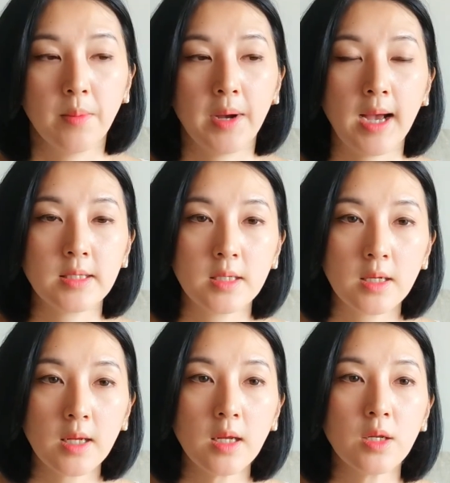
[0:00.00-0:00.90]
But
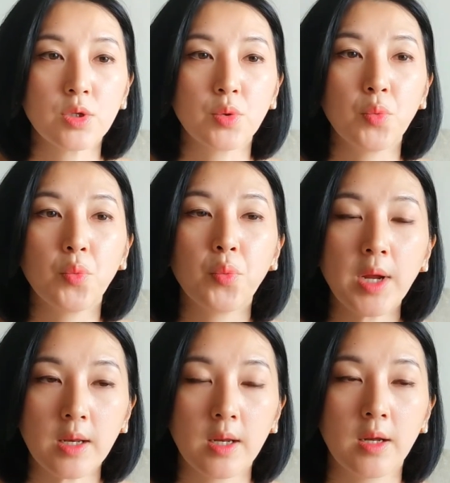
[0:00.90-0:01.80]
ideally, to
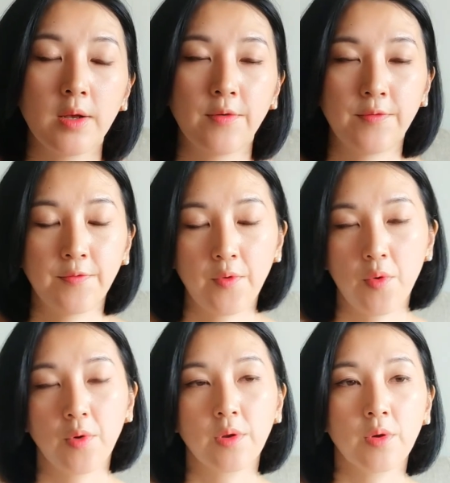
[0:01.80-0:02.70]
wait
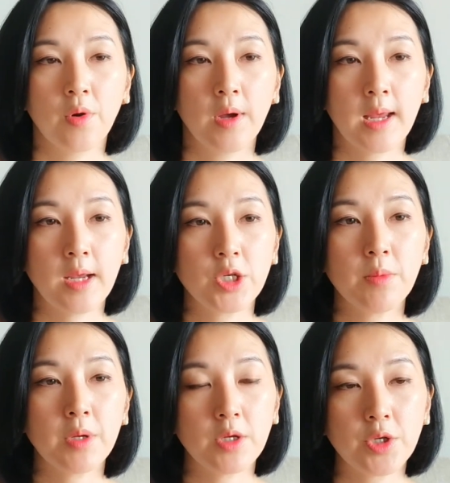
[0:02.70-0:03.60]
for your AHA,
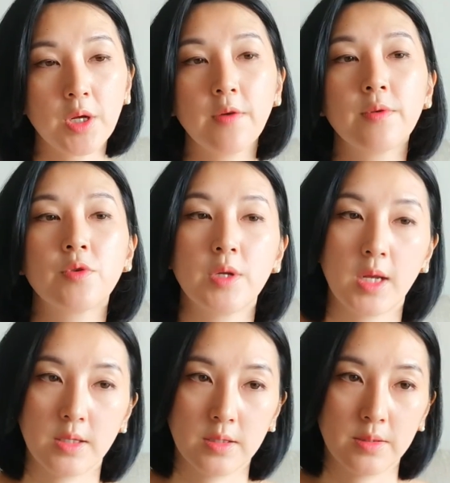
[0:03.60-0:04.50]
BHA 3 days.